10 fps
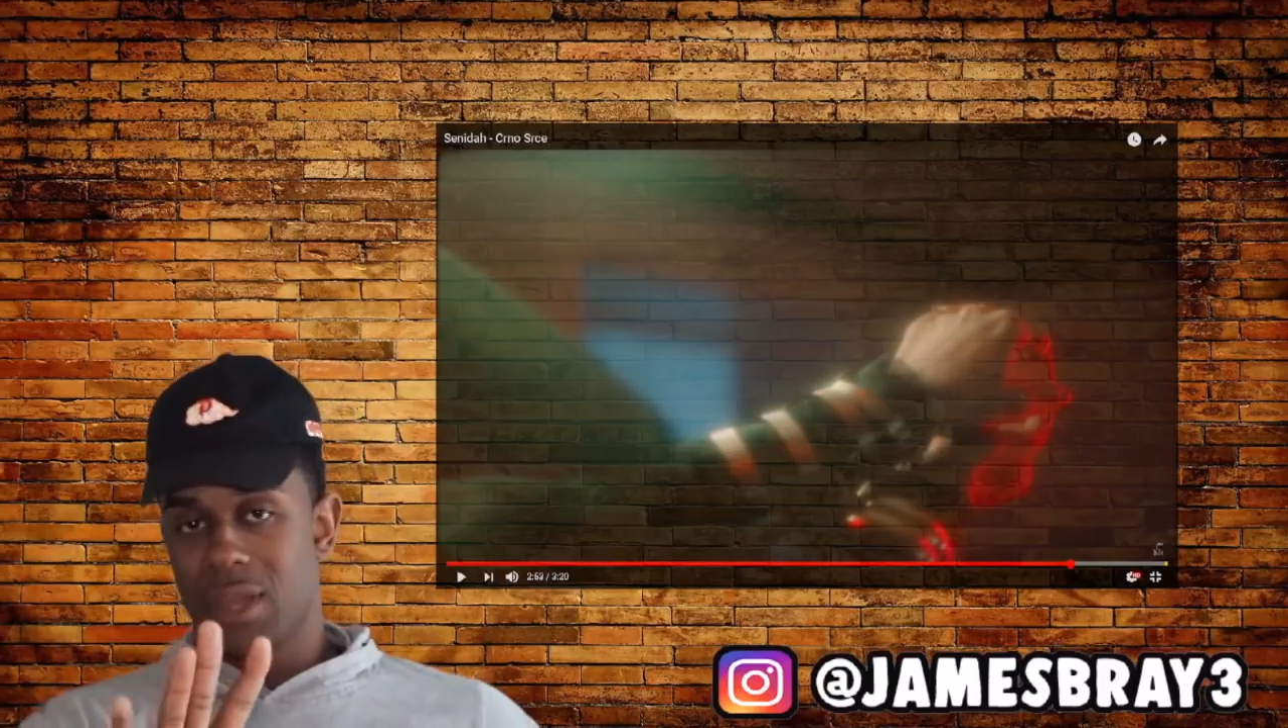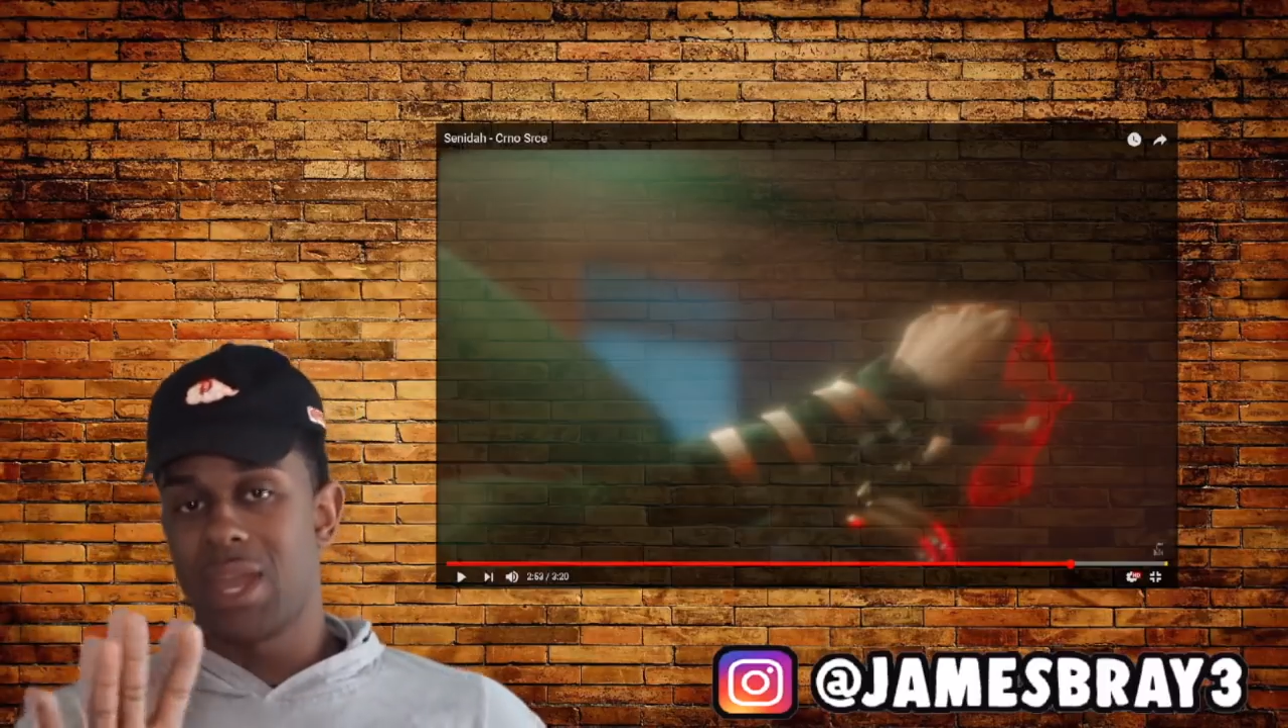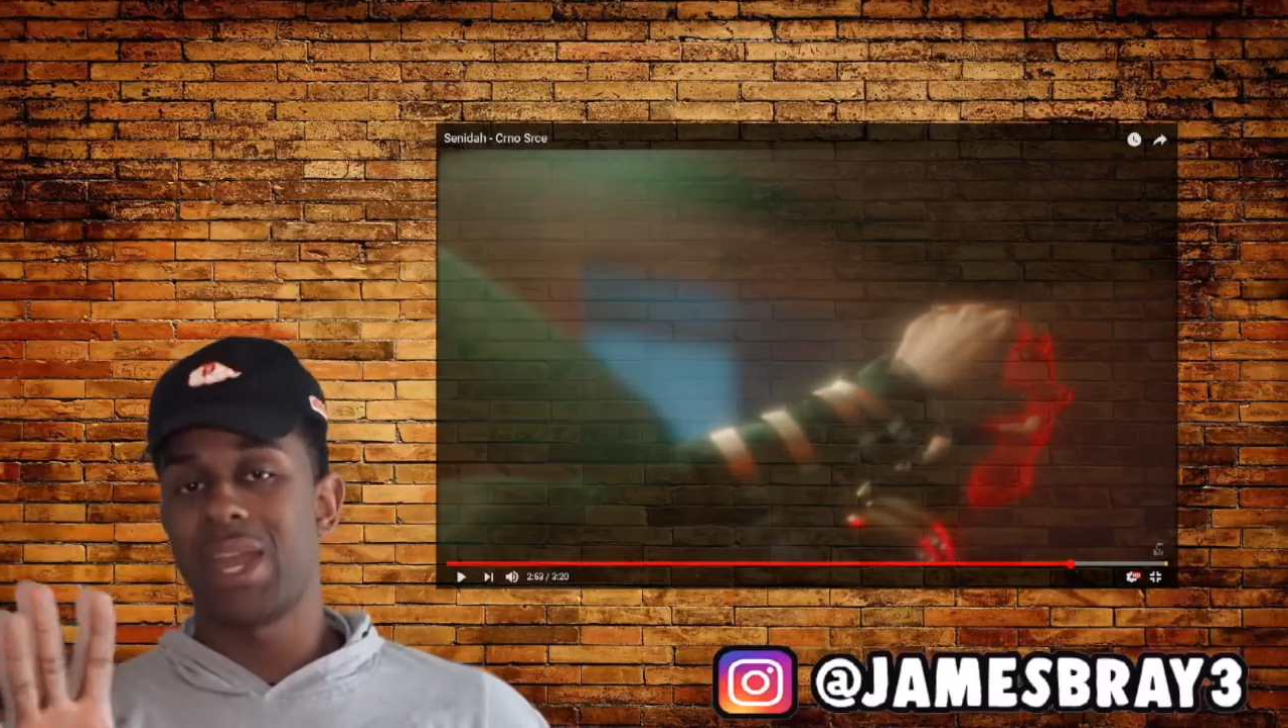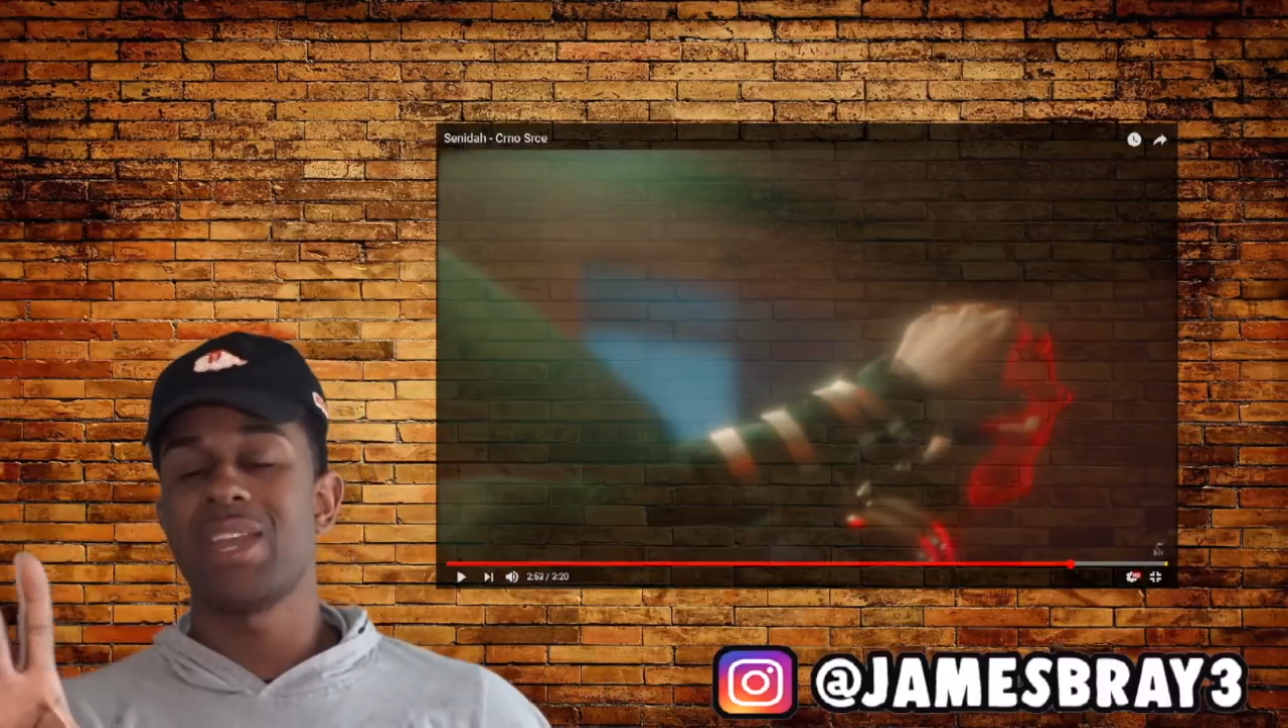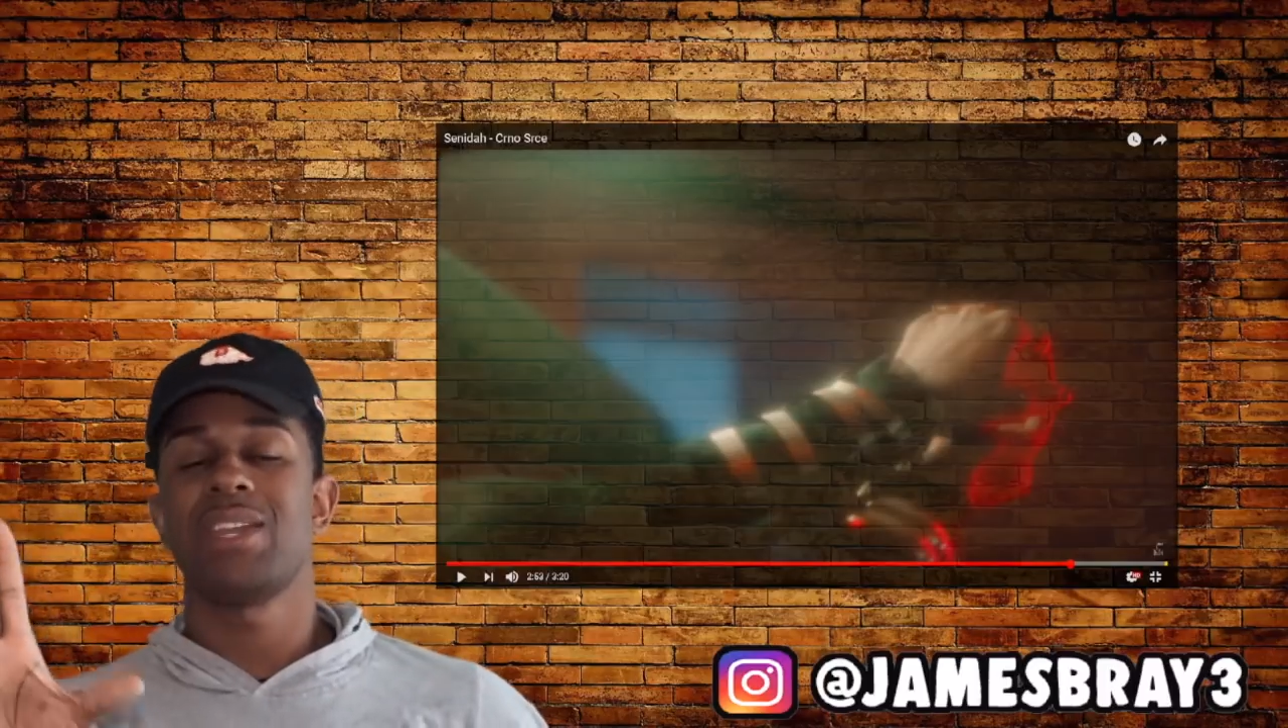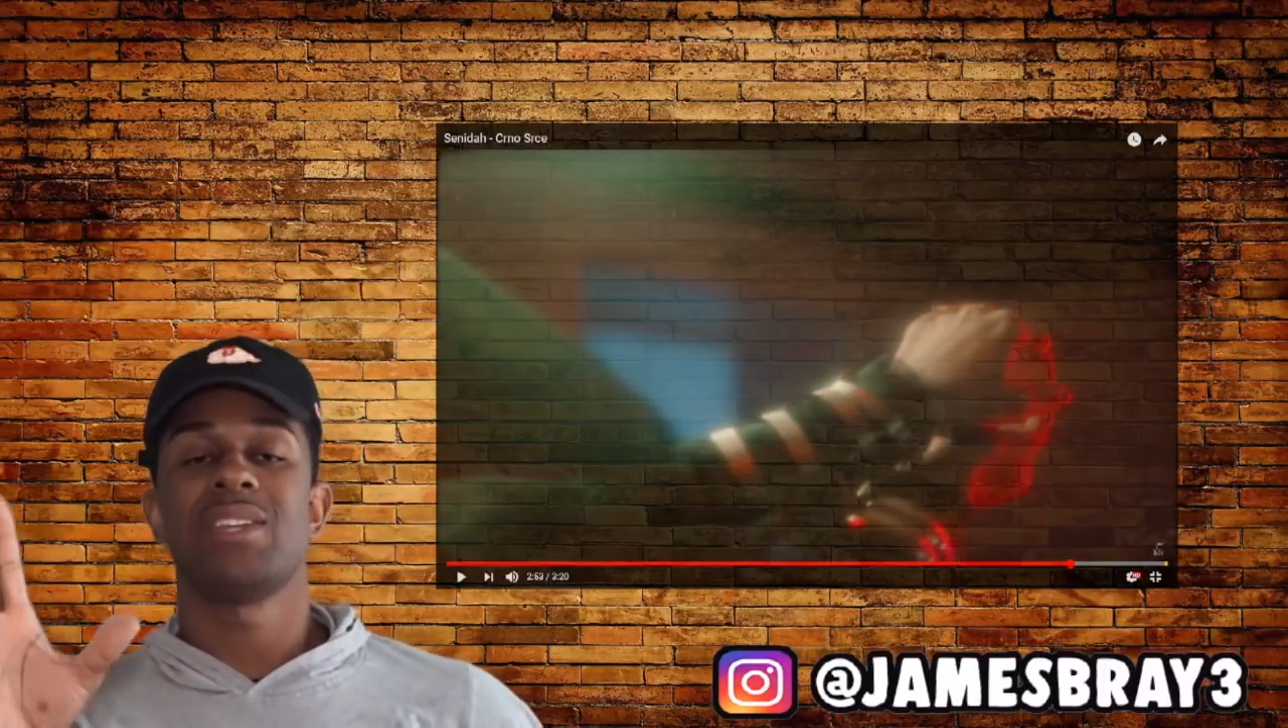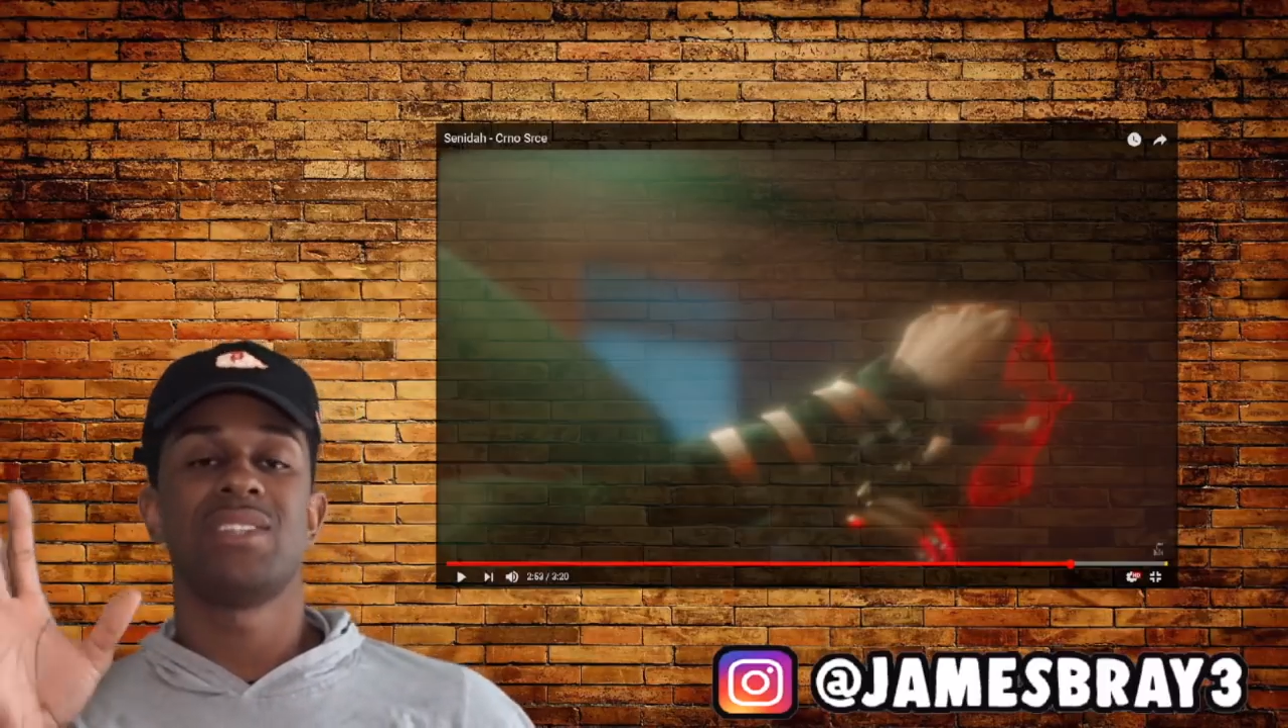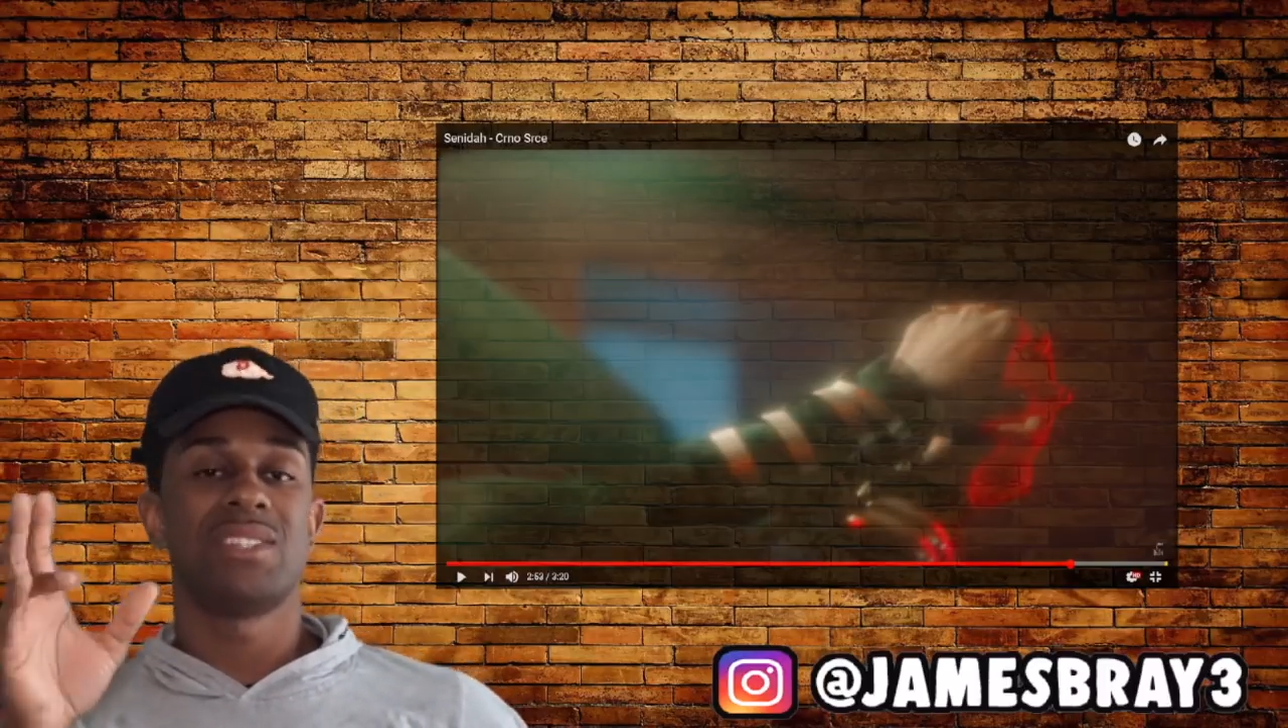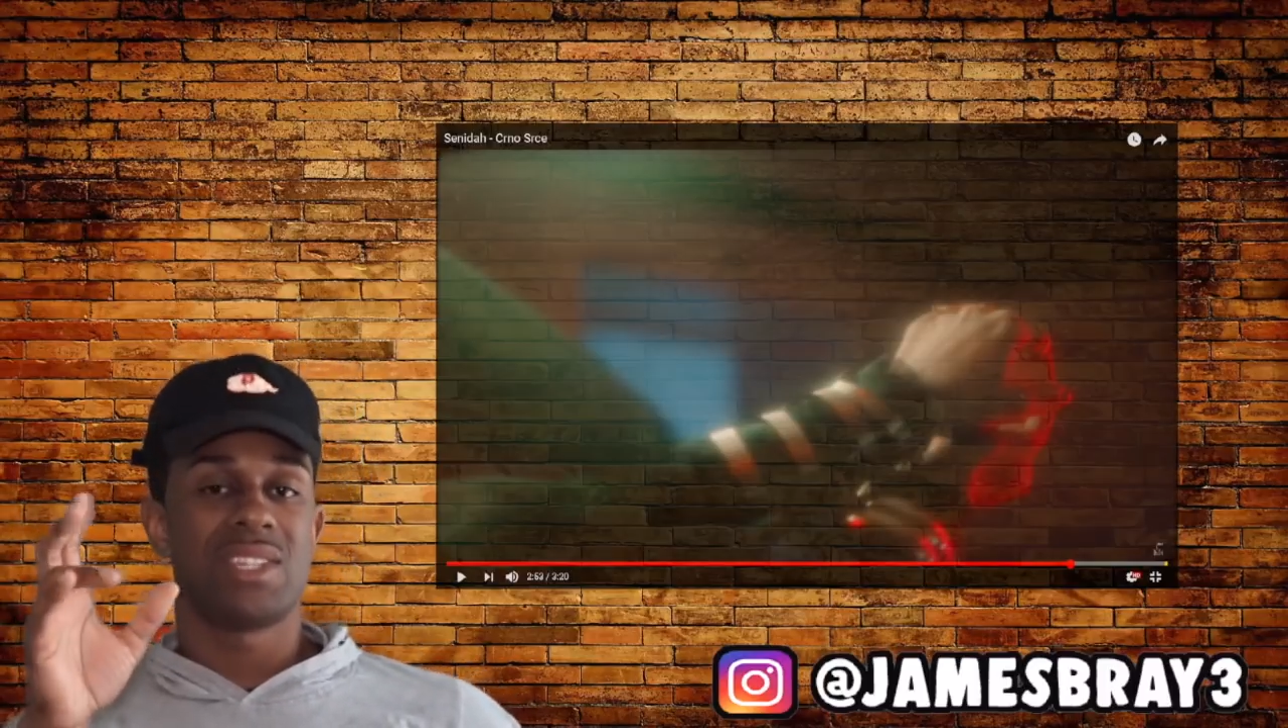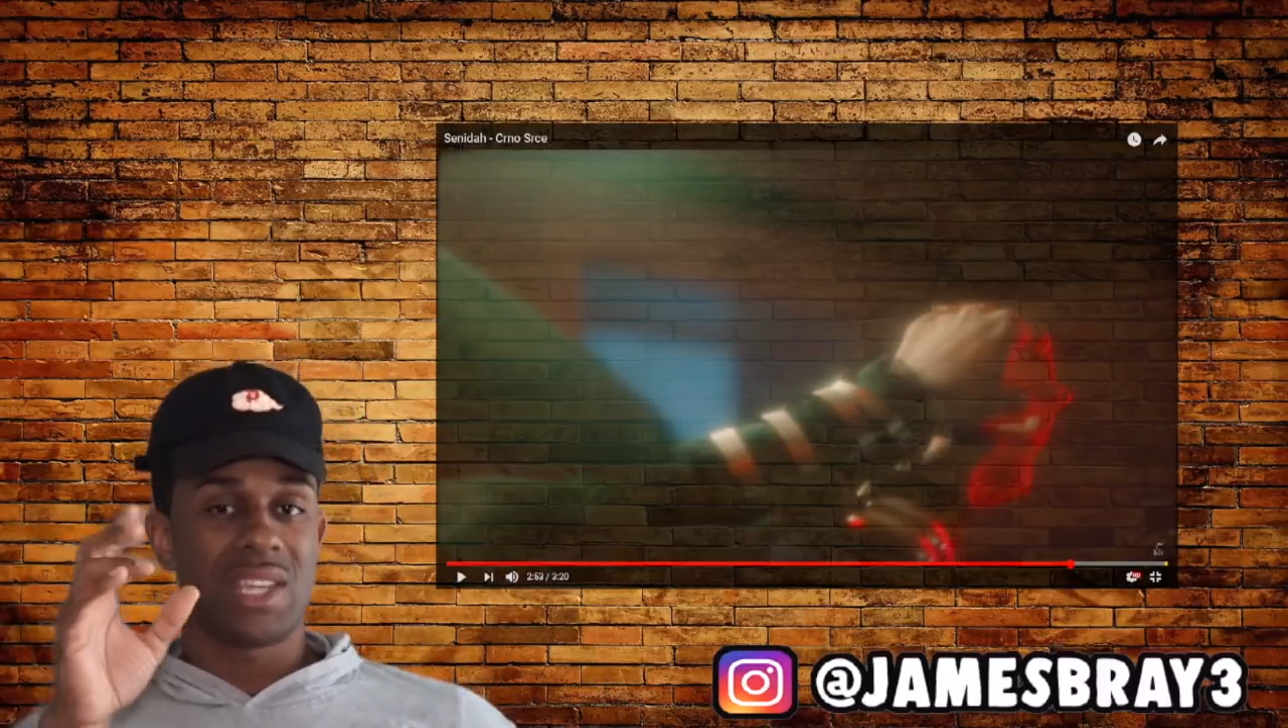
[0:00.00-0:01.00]

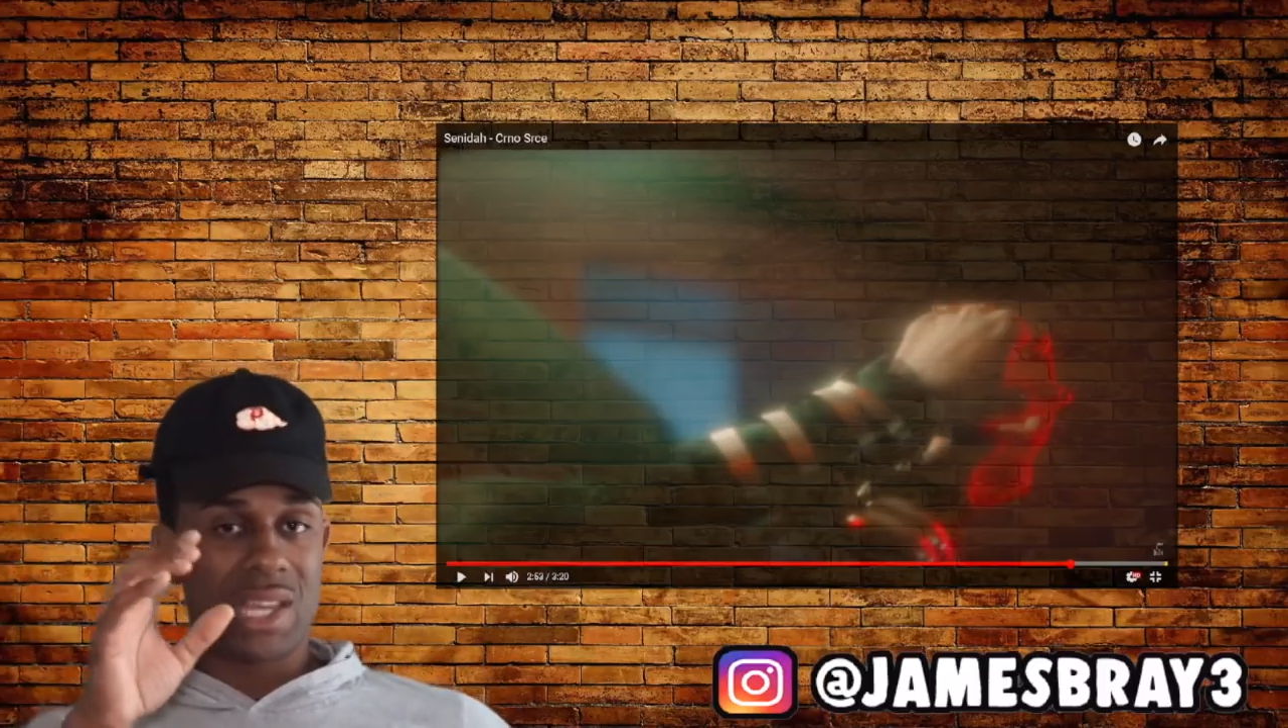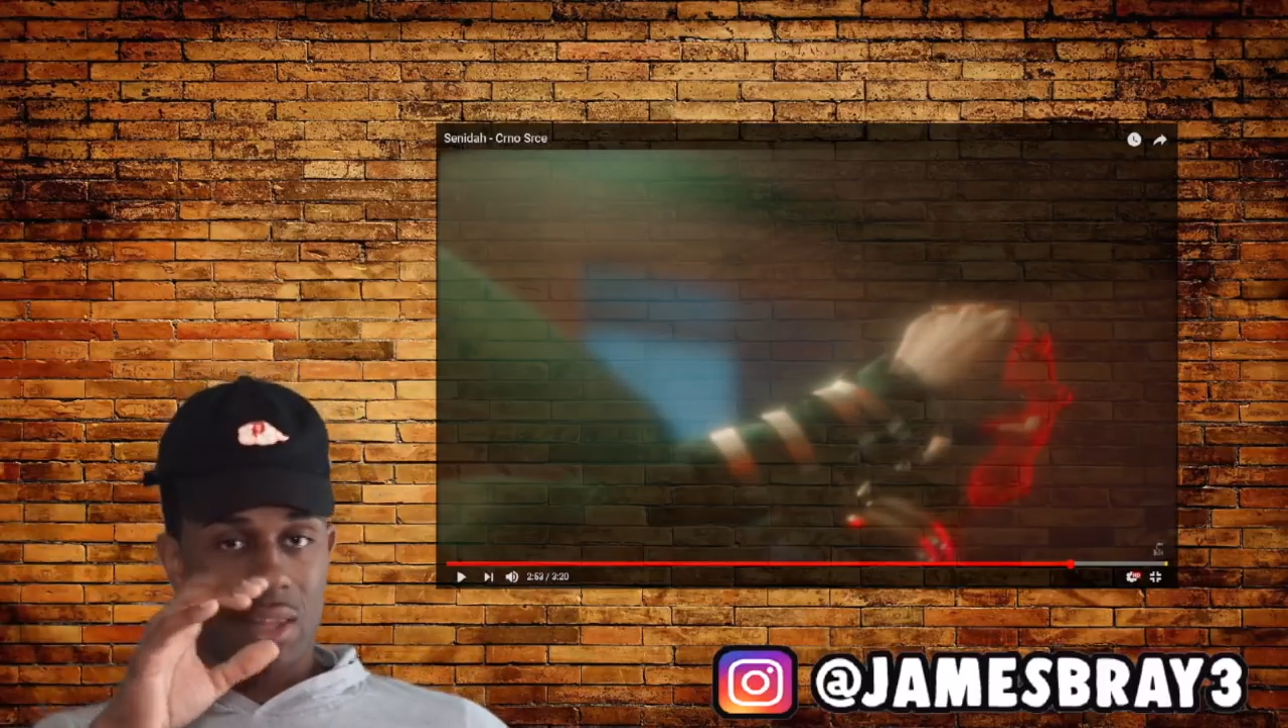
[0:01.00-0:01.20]
hazy,